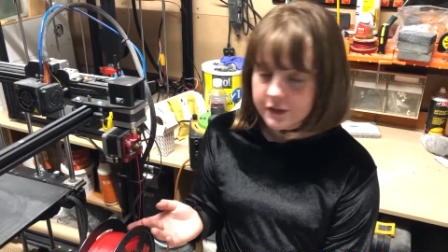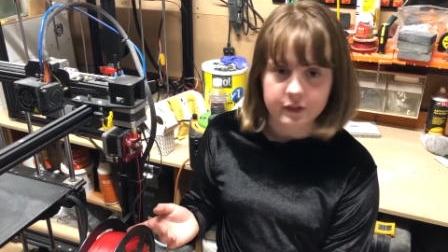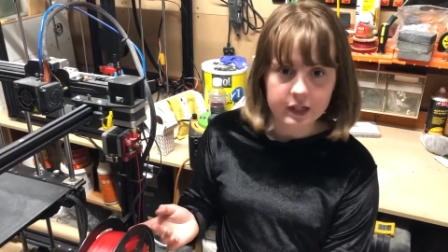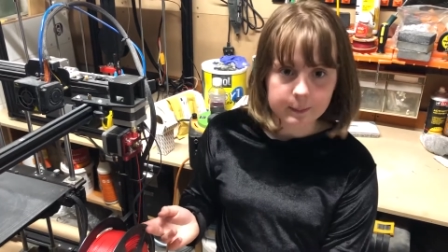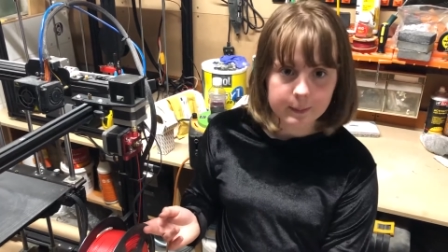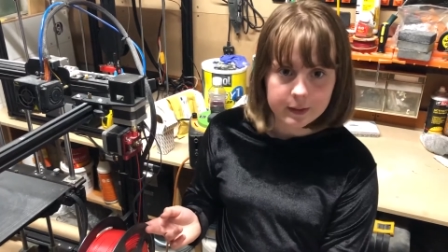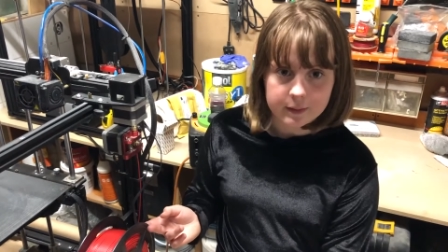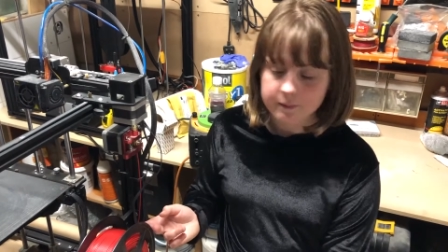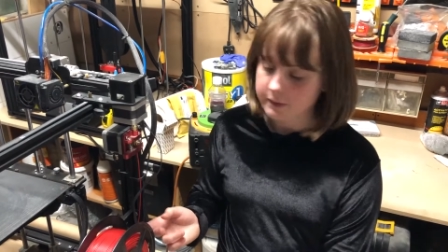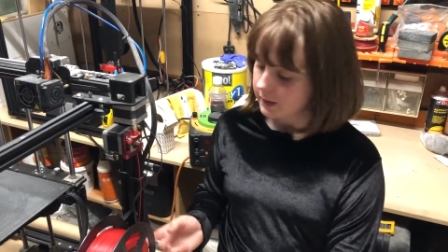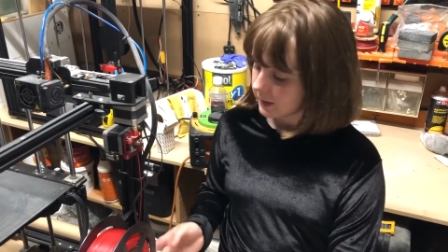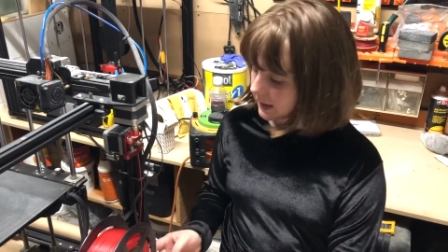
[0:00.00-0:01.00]

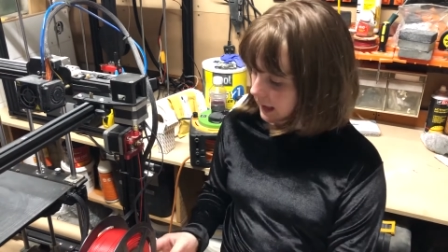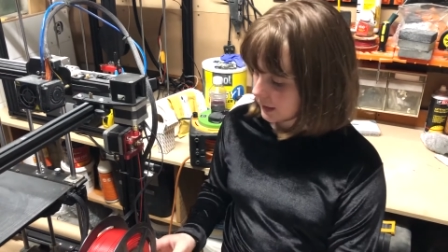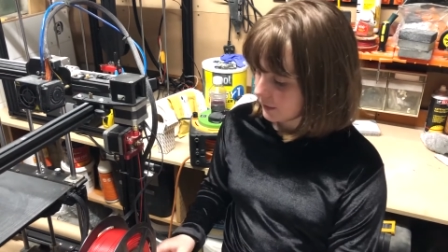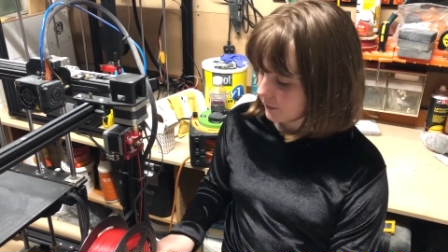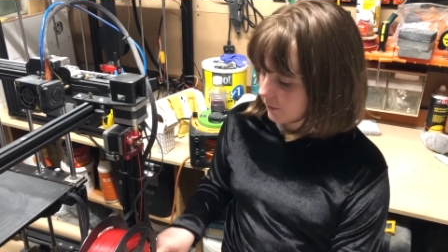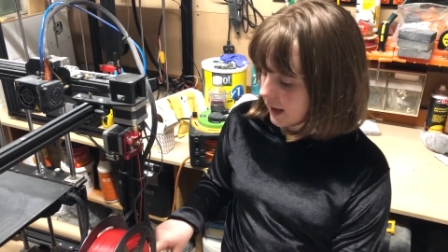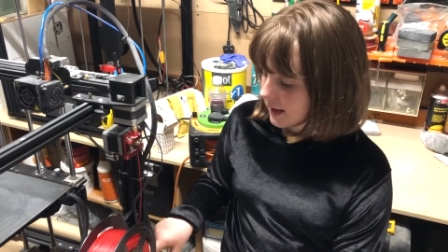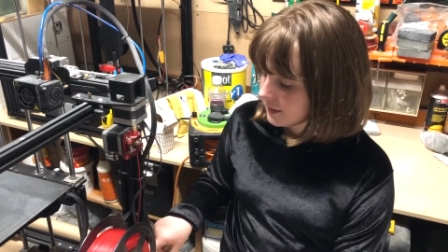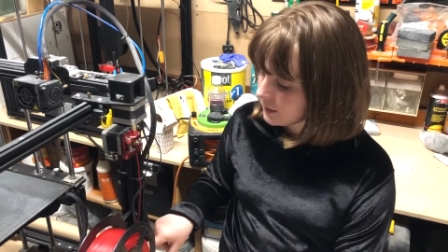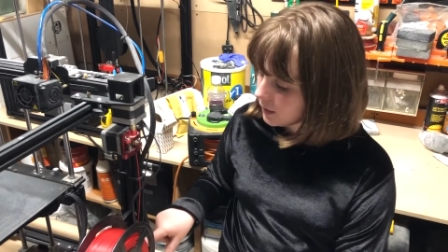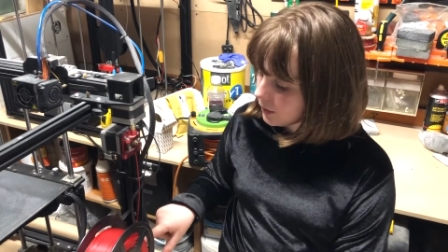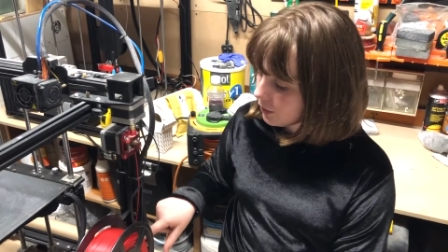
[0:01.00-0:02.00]
filament gets fed
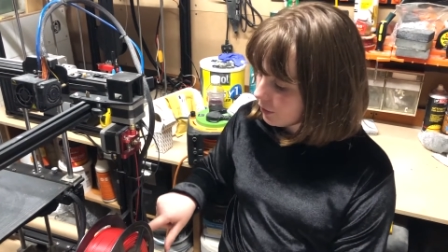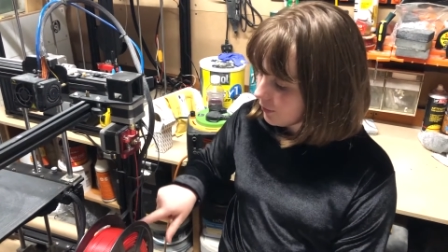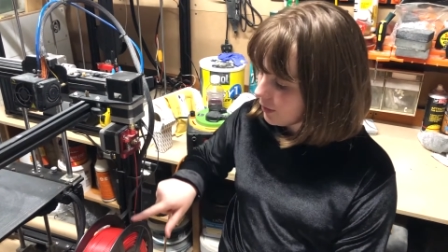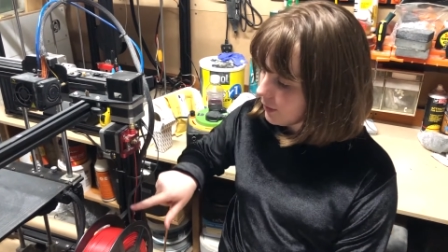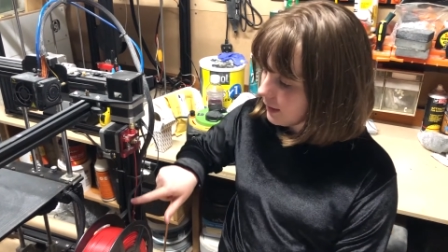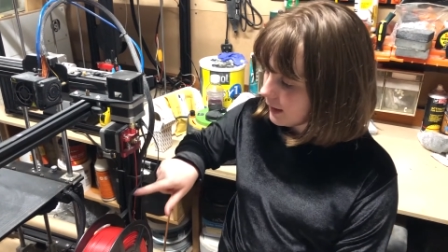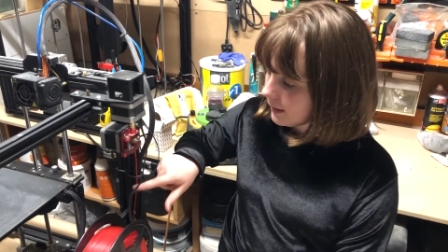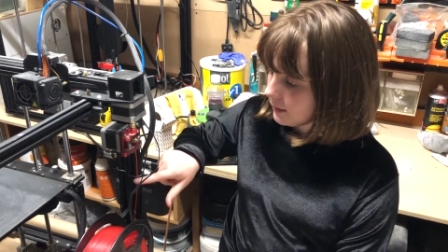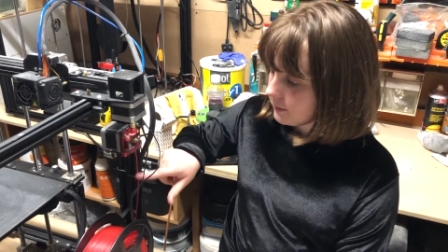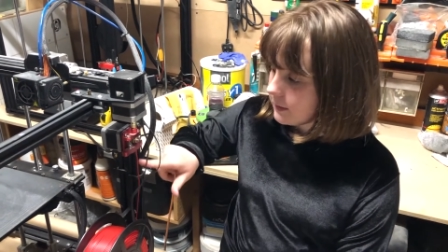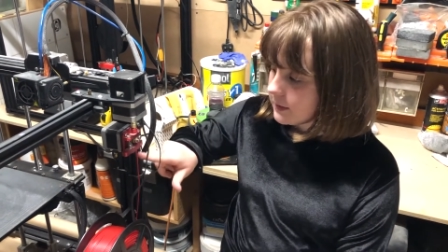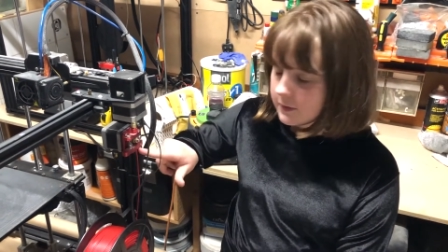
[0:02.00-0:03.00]
through here,
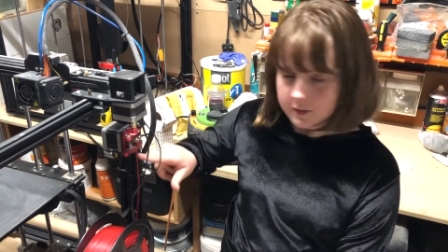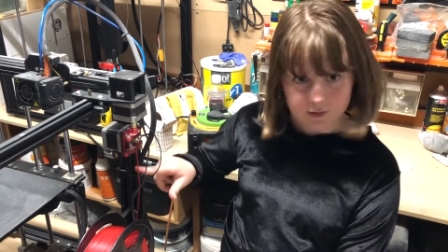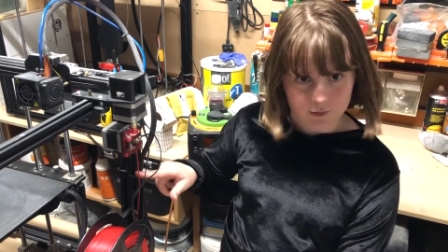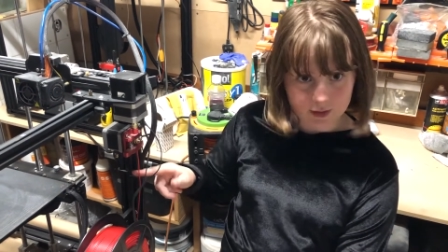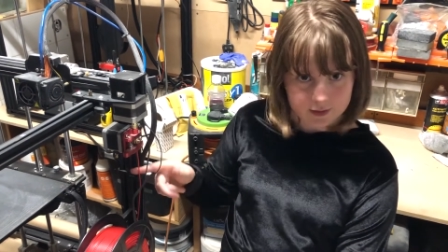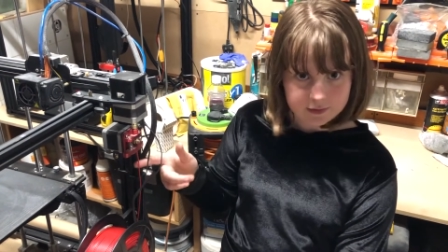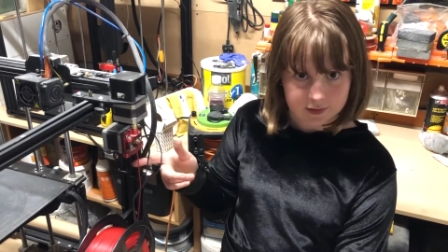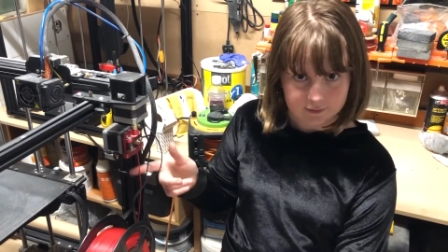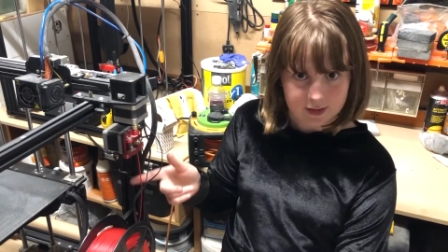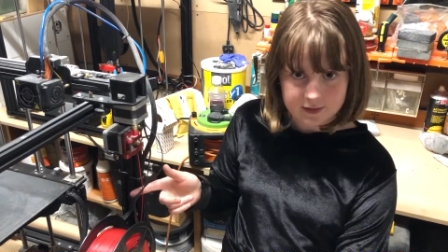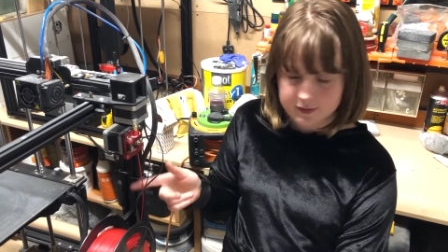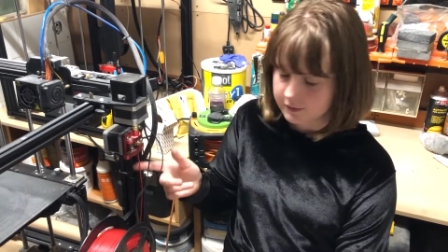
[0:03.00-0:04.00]
this is the red thing,
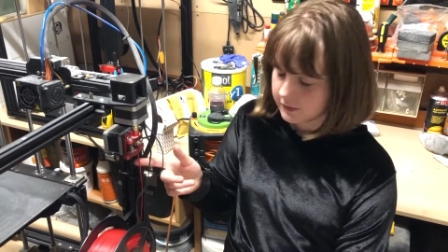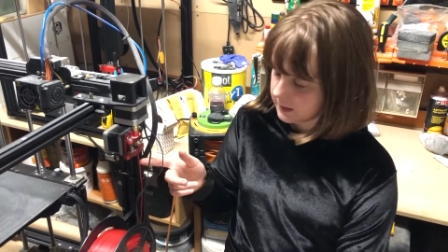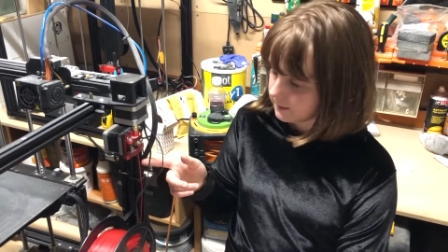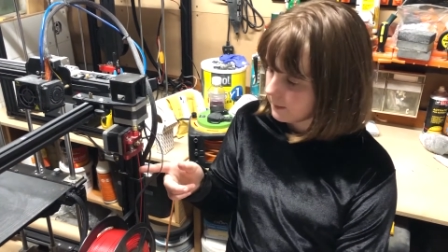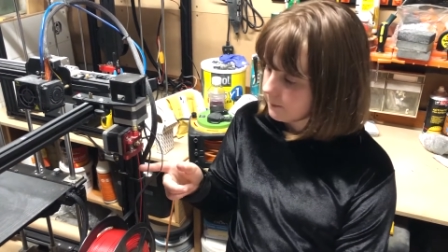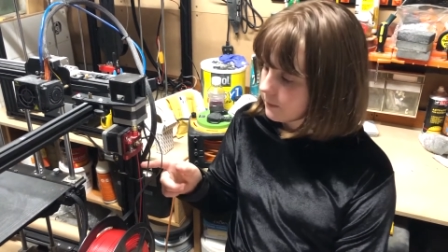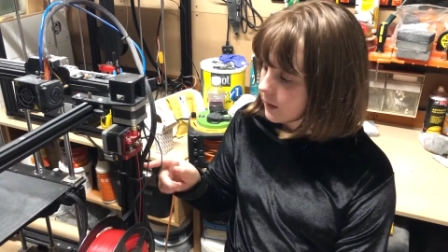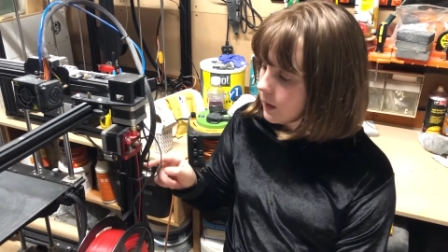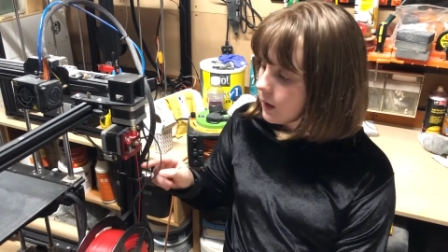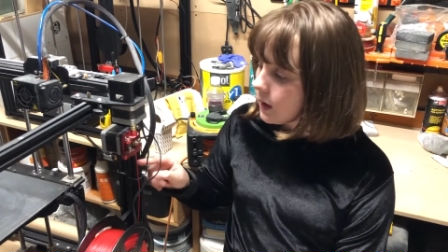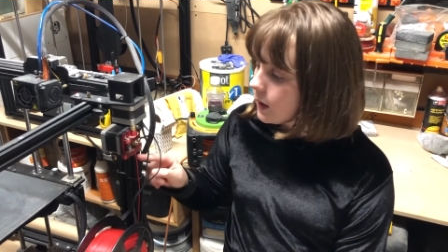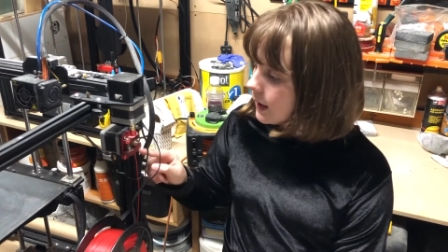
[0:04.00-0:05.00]
that's the filament,
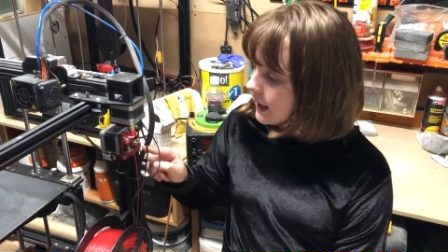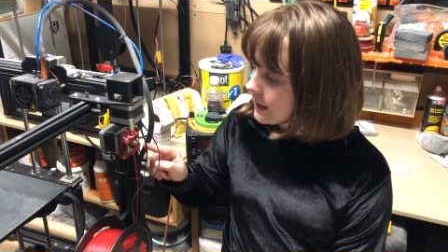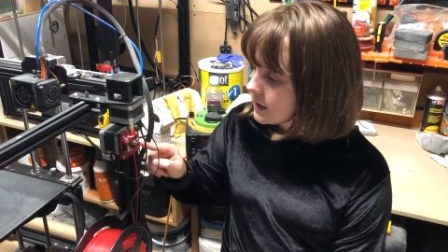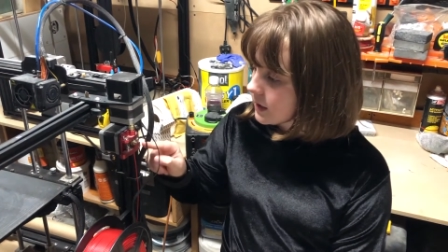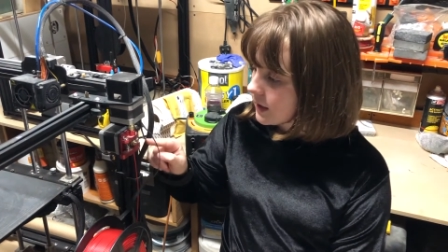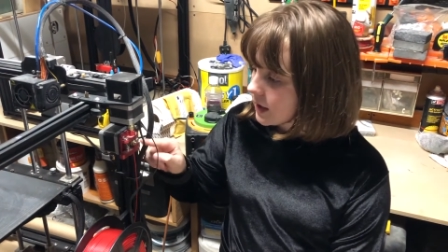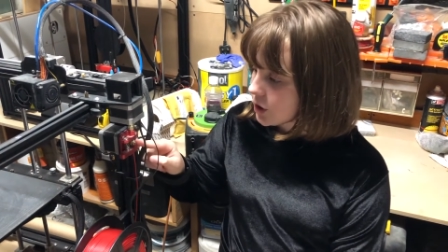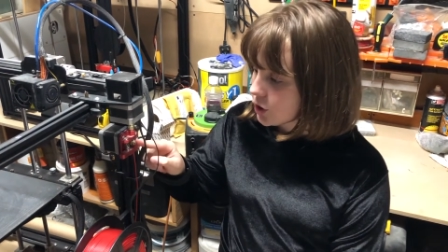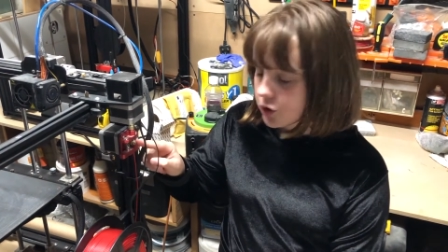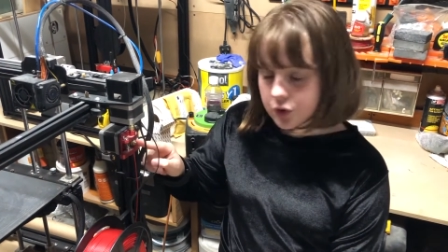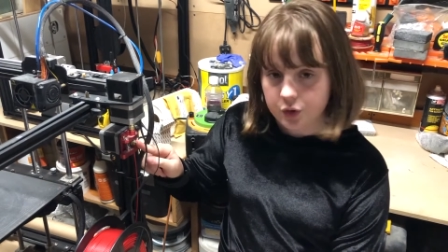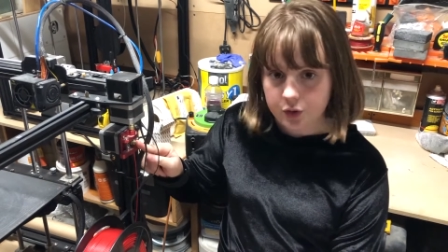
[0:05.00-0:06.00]
into the
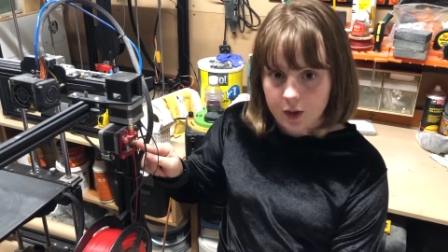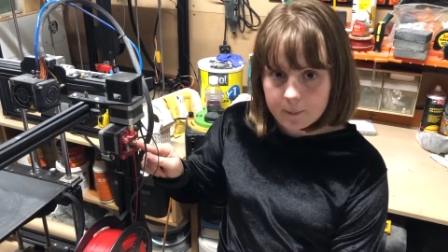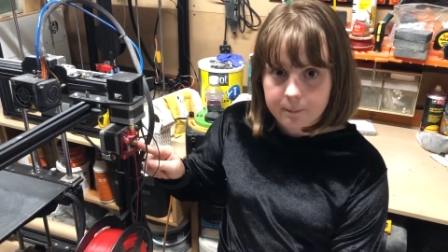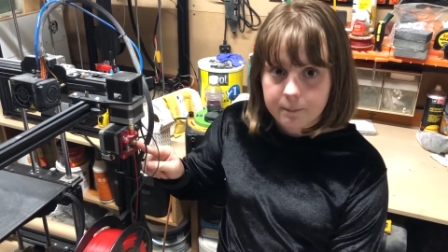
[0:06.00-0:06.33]
extruder.